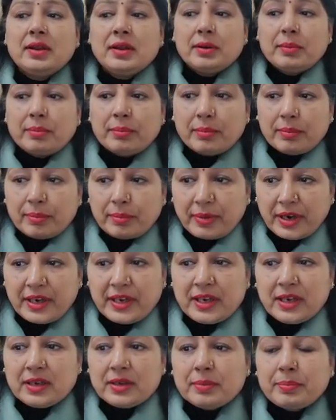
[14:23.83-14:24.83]

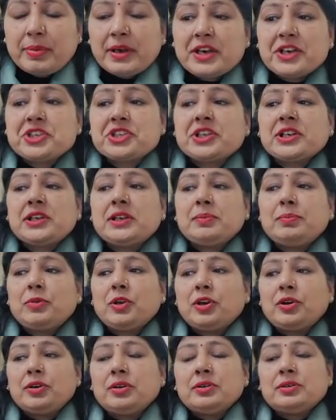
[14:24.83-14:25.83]
partially
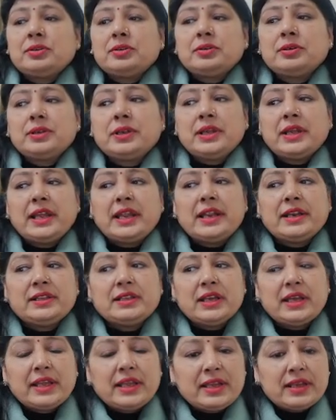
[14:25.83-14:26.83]
blocked and the
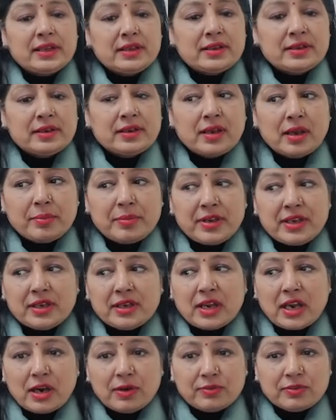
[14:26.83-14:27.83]
air coming out
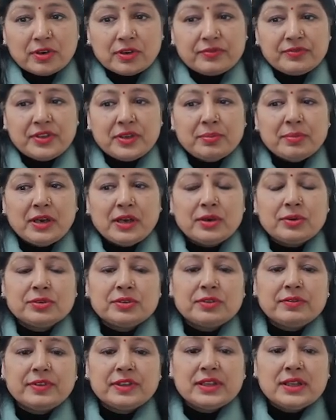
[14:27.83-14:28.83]
of the mouth with
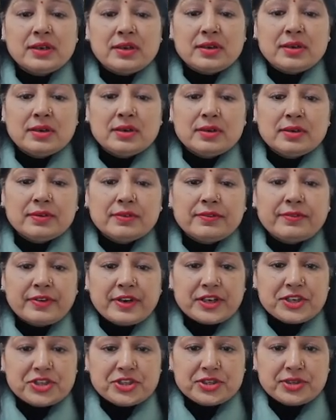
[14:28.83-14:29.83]
a
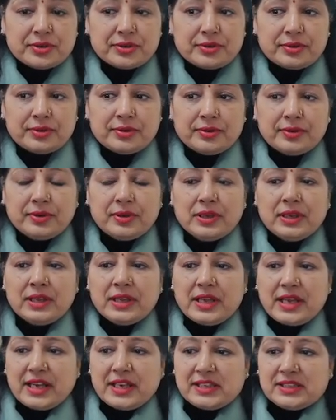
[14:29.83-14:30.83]
friction, as
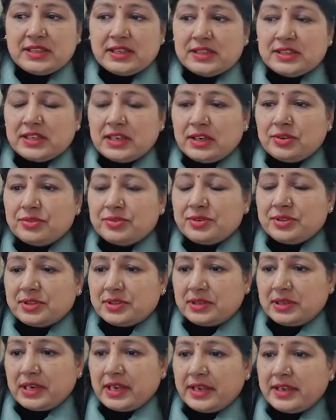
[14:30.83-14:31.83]
the sounds
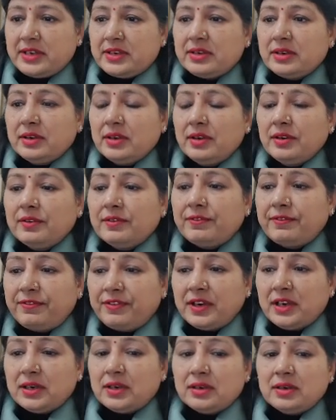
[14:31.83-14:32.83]
like f,
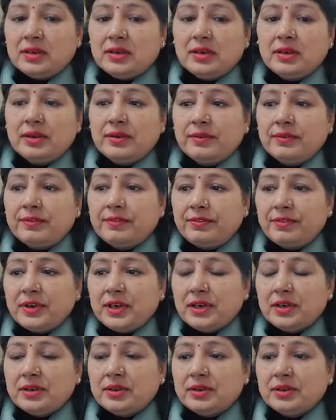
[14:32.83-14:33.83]
v,
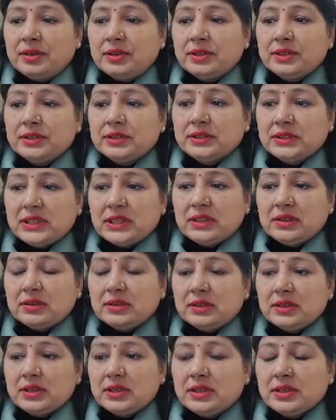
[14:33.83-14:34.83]
d,
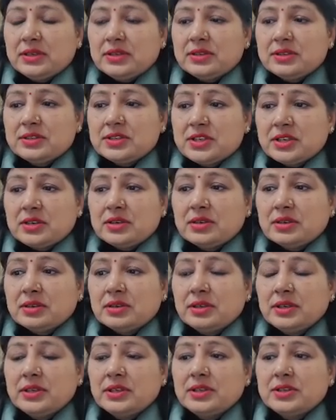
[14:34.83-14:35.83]
j,
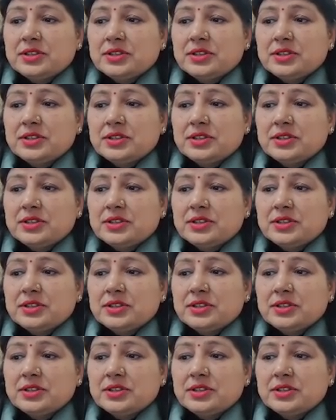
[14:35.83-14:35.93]
ch,